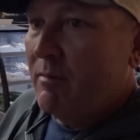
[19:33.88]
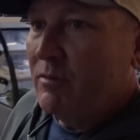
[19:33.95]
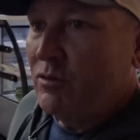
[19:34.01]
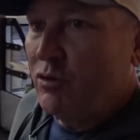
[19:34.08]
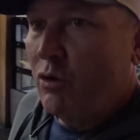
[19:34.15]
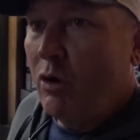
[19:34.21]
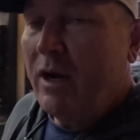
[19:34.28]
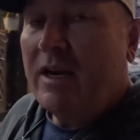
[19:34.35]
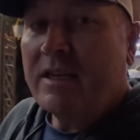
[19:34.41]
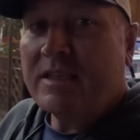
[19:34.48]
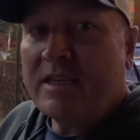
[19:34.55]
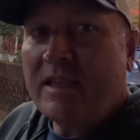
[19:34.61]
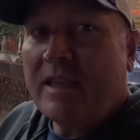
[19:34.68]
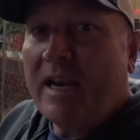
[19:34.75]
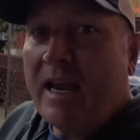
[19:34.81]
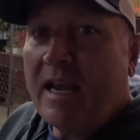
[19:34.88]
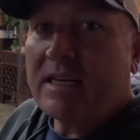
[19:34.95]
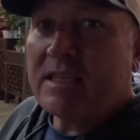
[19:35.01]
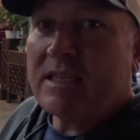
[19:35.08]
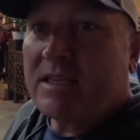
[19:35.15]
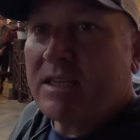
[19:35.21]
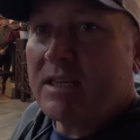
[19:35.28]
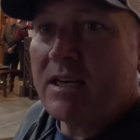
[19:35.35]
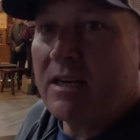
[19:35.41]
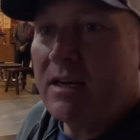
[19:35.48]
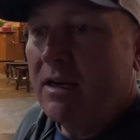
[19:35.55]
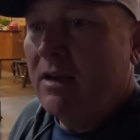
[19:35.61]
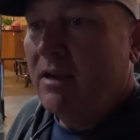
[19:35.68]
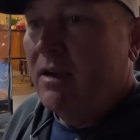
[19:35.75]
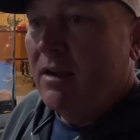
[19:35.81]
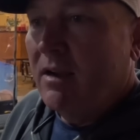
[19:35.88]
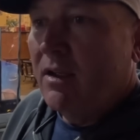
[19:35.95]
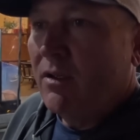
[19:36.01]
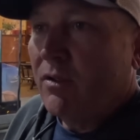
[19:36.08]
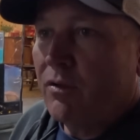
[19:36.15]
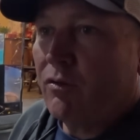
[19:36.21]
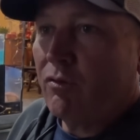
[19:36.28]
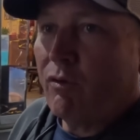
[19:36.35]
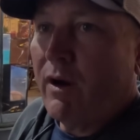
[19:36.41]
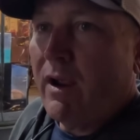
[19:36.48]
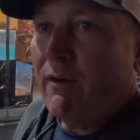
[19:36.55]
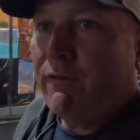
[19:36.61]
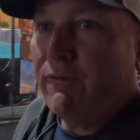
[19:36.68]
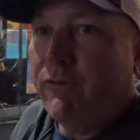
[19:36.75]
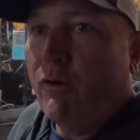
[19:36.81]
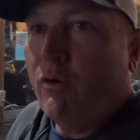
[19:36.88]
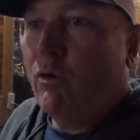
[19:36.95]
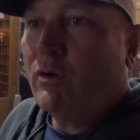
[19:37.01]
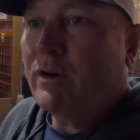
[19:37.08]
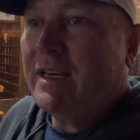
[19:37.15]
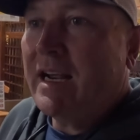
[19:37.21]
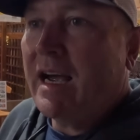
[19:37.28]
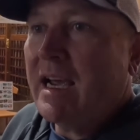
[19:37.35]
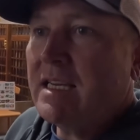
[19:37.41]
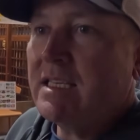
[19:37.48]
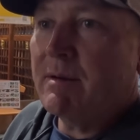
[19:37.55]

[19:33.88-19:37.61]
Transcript: Join us in the next 3 or 4 days.